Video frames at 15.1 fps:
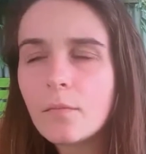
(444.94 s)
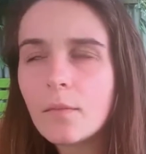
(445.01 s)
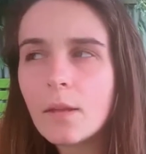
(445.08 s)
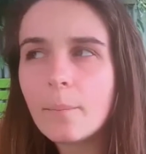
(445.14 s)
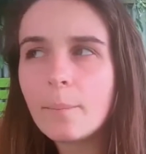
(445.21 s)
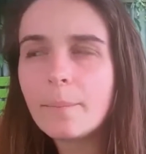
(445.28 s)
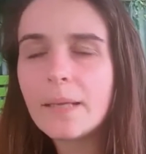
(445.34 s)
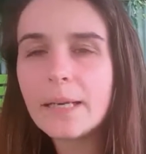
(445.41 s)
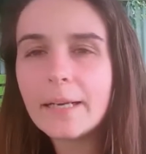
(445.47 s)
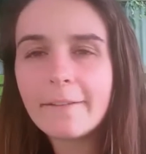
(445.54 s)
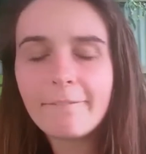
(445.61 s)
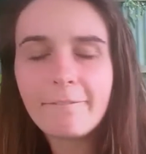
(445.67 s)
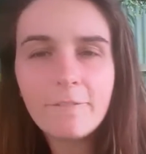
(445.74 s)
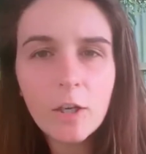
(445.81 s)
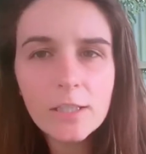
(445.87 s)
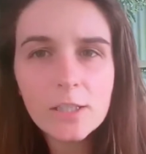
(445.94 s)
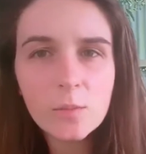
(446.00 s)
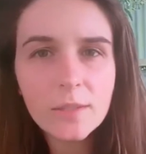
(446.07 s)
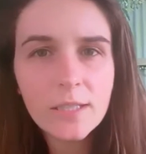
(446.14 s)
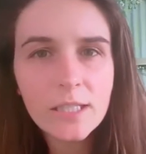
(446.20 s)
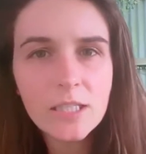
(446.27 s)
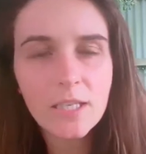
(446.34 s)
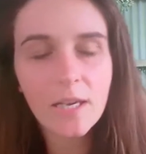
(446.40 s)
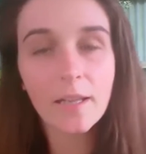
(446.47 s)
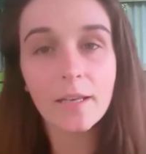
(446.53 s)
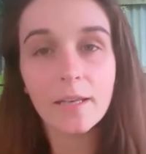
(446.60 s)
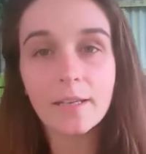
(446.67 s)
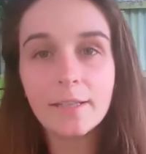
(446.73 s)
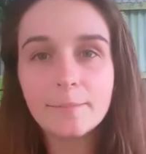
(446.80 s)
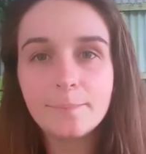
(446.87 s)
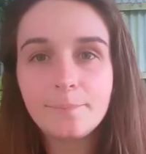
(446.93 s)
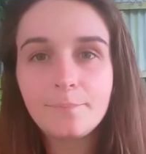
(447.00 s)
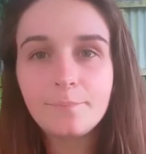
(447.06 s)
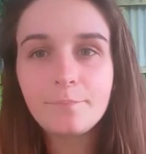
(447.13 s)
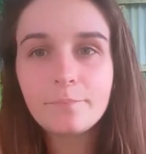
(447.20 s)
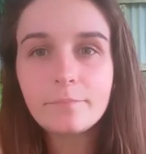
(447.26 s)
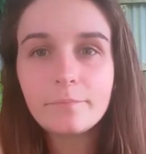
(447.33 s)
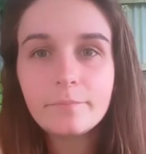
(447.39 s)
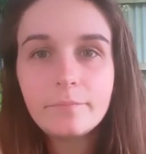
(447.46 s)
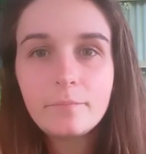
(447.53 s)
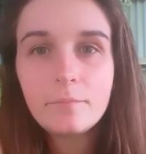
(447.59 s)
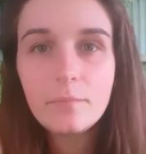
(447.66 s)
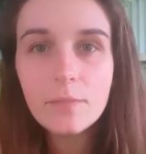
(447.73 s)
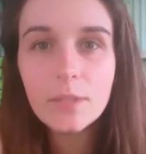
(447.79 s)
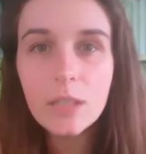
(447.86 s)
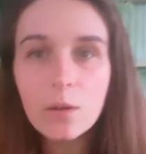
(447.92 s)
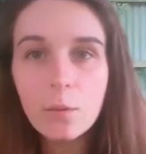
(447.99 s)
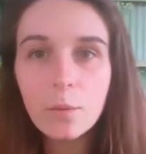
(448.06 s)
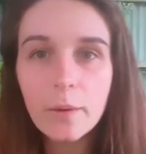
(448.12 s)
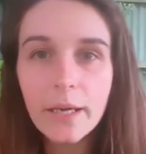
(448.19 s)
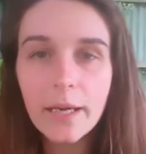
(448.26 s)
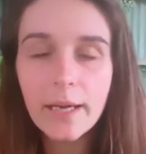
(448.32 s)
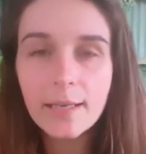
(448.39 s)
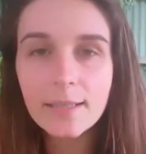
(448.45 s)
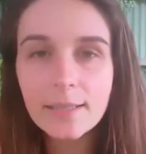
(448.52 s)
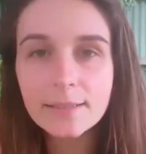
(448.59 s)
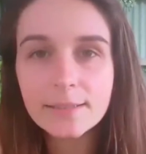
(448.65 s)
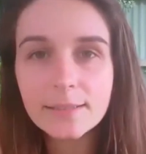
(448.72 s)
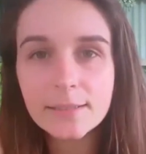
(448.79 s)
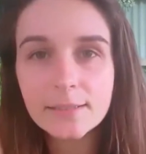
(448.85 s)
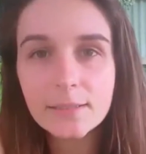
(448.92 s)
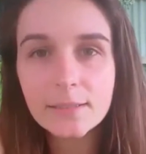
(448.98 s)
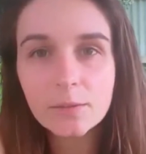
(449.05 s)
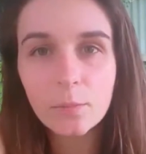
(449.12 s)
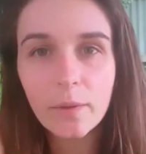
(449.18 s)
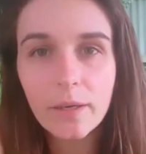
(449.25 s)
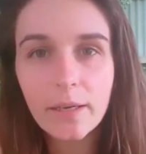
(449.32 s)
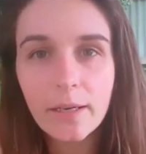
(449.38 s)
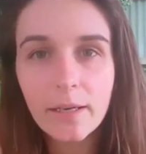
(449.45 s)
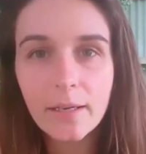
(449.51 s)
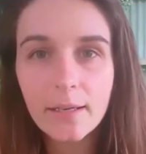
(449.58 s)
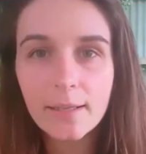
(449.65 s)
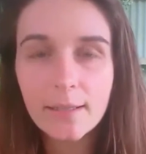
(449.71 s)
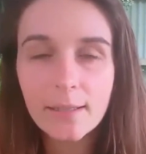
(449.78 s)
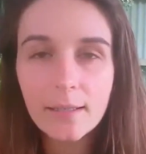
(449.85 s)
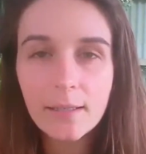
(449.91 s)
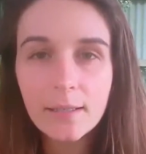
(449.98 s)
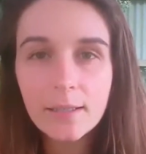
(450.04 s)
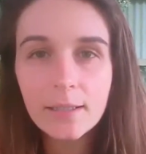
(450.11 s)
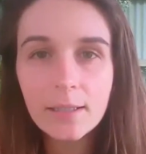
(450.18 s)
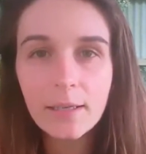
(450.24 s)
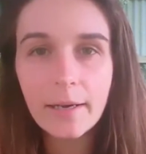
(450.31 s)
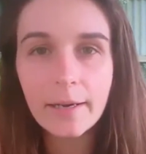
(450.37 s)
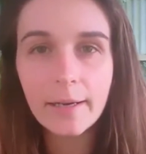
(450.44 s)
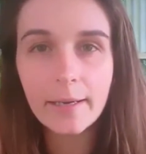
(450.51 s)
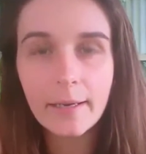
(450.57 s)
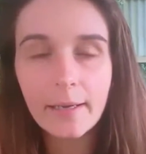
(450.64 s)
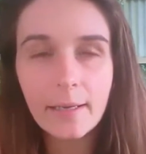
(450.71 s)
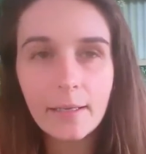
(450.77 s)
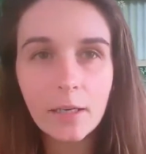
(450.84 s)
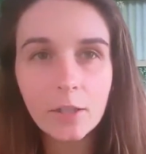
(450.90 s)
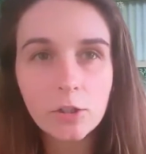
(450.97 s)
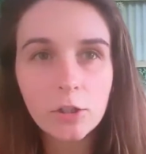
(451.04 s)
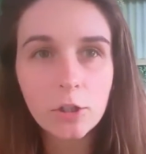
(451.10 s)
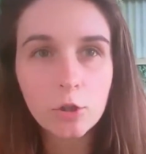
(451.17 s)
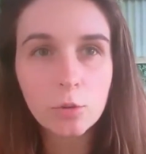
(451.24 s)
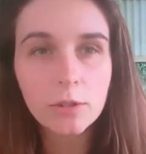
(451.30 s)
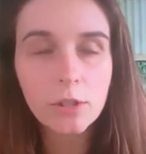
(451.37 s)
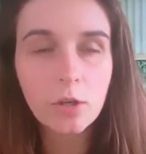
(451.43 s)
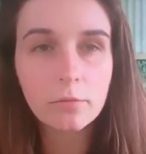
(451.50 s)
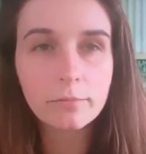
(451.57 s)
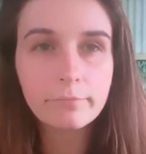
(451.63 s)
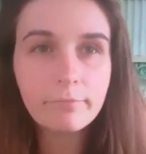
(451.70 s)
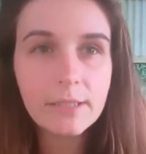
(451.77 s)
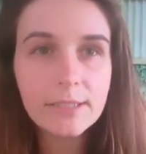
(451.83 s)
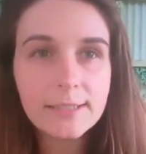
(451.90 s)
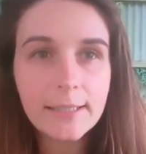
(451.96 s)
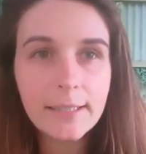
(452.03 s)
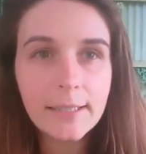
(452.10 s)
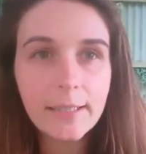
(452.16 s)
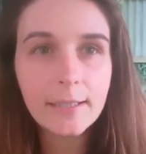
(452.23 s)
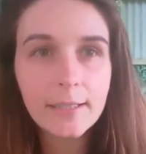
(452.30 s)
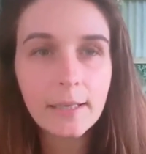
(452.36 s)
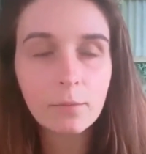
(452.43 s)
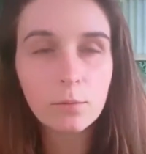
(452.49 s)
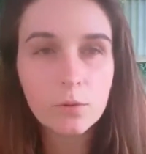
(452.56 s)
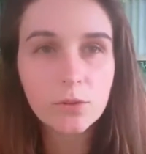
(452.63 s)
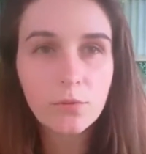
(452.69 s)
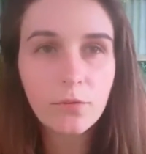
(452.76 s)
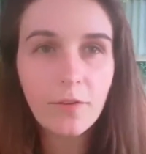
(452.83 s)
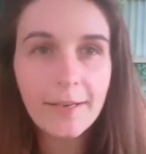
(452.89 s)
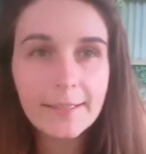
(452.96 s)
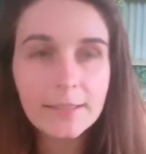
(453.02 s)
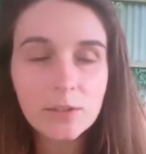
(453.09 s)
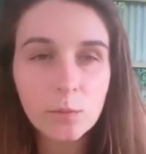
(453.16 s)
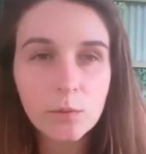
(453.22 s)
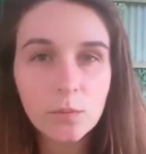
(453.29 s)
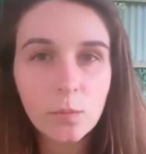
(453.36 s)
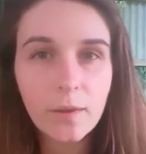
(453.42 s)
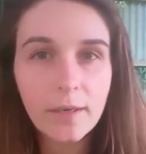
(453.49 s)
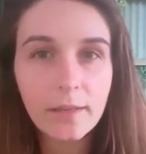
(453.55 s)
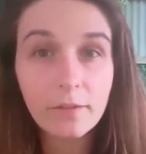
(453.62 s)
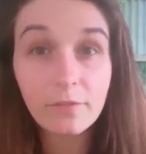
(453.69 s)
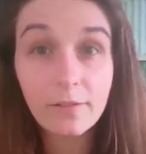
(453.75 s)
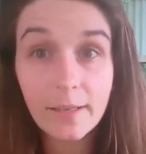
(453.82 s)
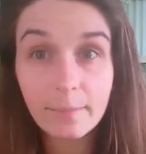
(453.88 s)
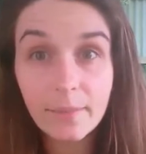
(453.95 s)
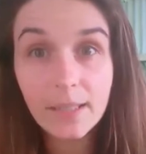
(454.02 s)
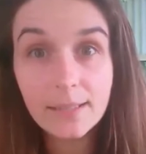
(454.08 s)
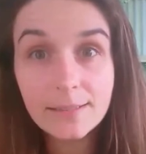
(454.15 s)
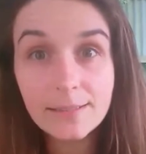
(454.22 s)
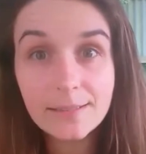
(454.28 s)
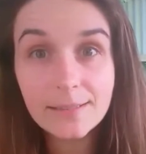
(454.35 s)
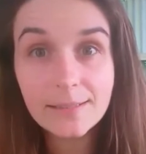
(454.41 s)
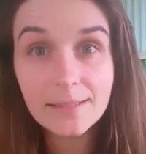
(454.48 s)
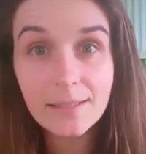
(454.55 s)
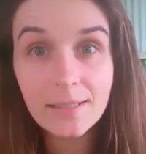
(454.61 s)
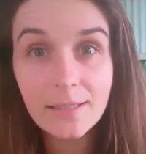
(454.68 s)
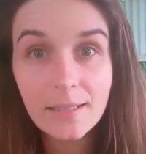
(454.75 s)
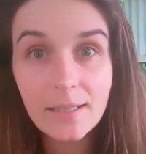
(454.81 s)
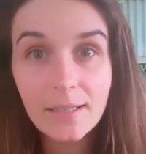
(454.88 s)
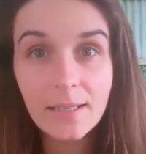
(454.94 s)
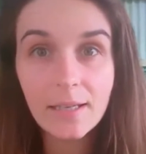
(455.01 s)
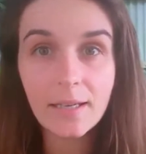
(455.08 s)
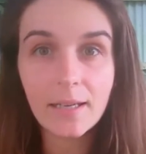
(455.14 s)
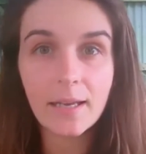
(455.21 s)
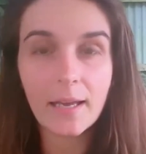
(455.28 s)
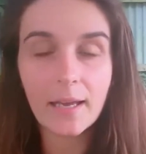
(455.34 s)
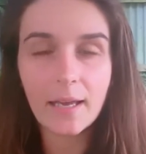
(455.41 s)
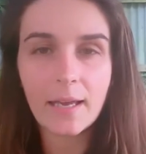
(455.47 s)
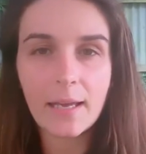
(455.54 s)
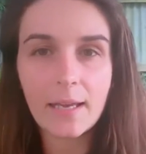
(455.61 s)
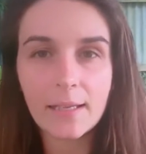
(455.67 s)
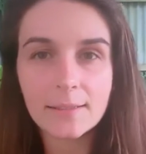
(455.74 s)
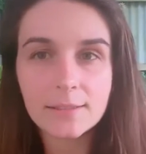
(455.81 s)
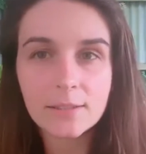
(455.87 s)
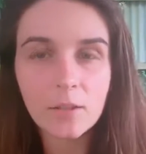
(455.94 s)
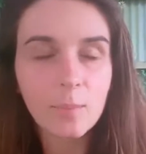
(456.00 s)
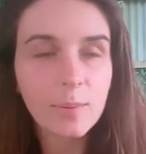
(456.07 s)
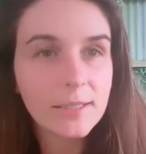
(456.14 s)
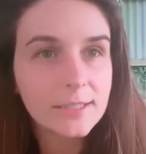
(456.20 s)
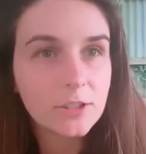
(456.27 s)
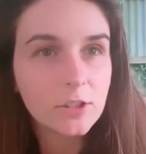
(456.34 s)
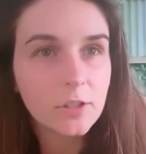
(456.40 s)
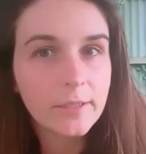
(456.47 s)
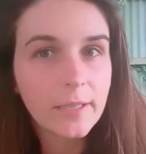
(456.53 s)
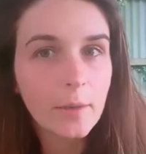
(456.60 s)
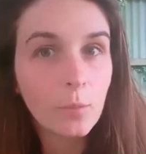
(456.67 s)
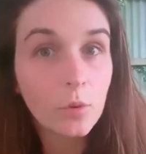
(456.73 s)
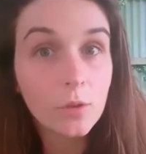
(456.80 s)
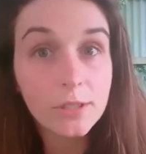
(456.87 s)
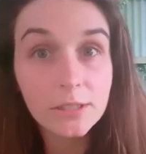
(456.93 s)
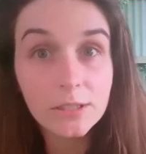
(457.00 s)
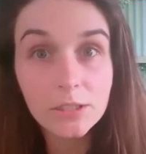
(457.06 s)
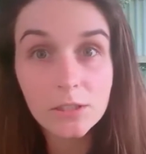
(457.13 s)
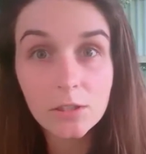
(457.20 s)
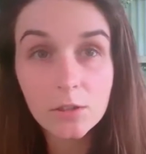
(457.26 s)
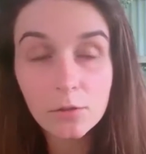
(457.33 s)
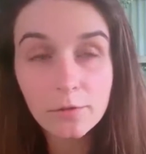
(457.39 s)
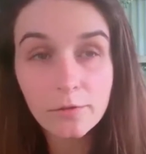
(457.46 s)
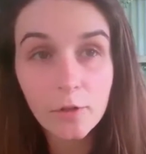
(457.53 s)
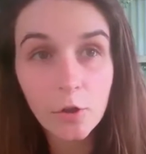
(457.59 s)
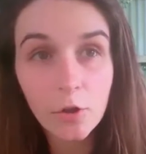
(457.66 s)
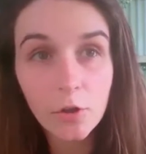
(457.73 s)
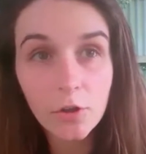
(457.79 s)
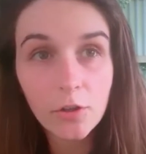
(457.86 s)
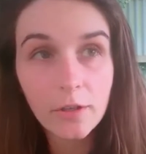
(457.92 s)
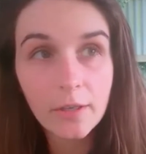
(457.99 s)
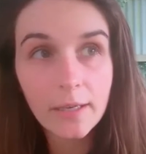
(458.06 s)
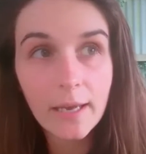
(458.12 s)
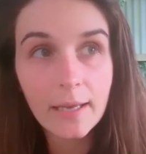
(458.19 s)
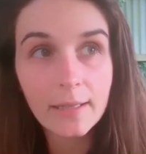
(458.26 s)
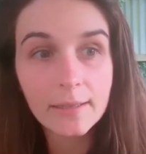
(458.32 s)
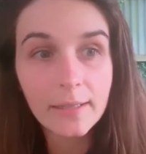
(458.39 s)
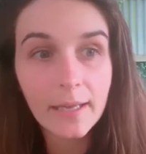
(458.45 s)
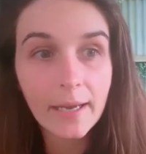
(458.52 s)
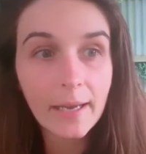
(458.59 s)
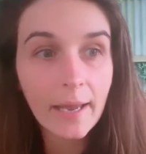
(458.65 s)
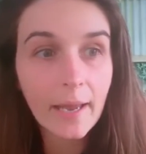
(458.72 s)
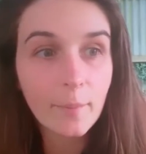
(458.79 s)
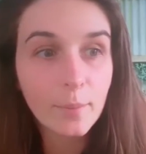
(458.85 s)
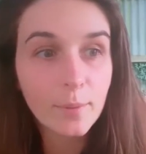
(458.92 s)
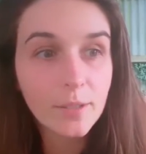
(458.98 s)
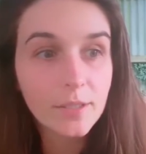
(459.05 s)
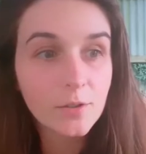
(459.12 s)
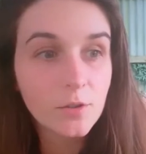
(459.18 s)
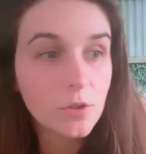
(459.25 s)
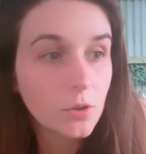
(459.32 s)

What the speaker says: getting in fights with each other. We had an instance where a young girl had gone missing that was friends with one of the flatmates, and so the police turned up wanting to look for her, and they happened to